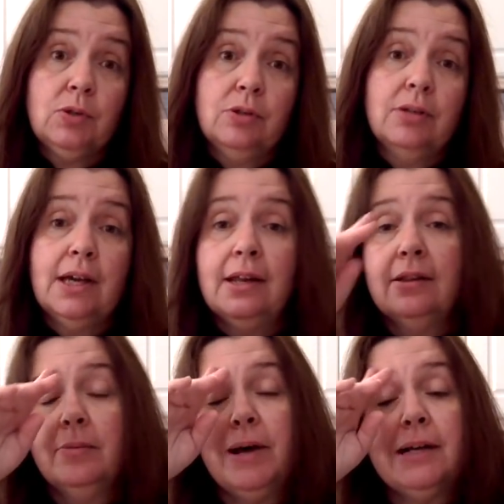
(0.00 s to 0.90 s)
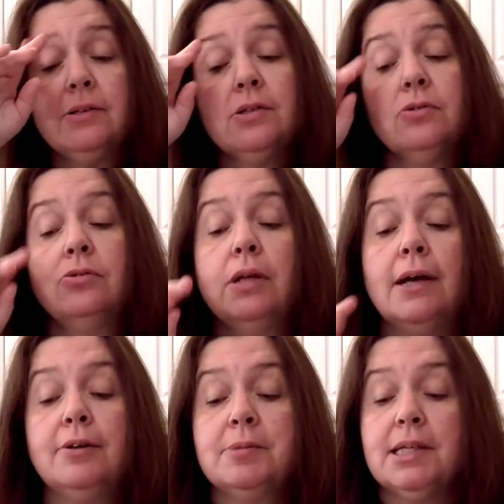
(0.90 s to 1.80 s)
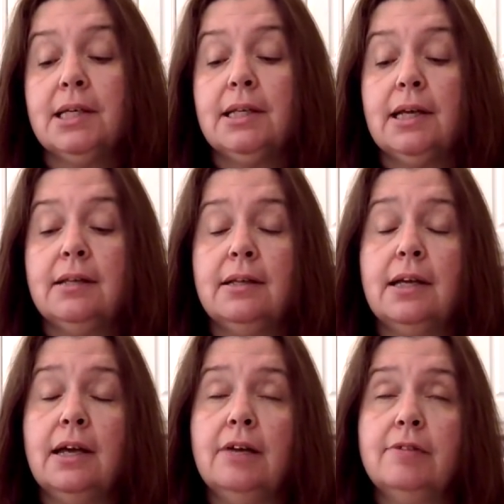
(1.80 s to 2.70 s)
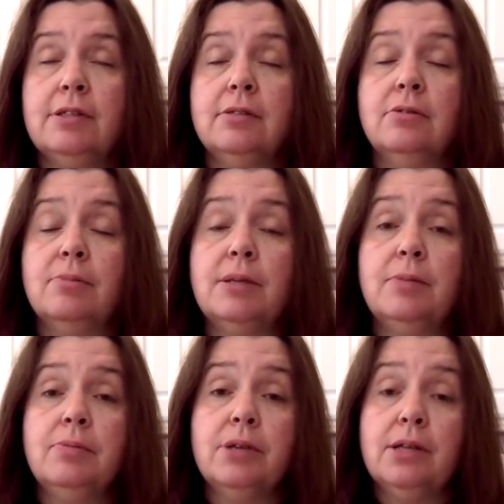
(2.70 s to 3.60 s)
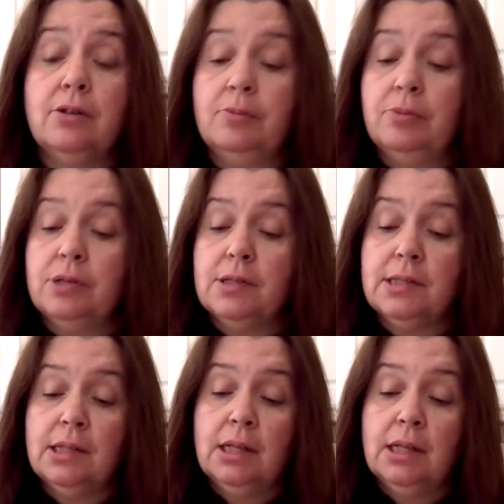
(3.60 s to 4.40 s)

They're getting the back to school items in, and they have so many pretty notebooks.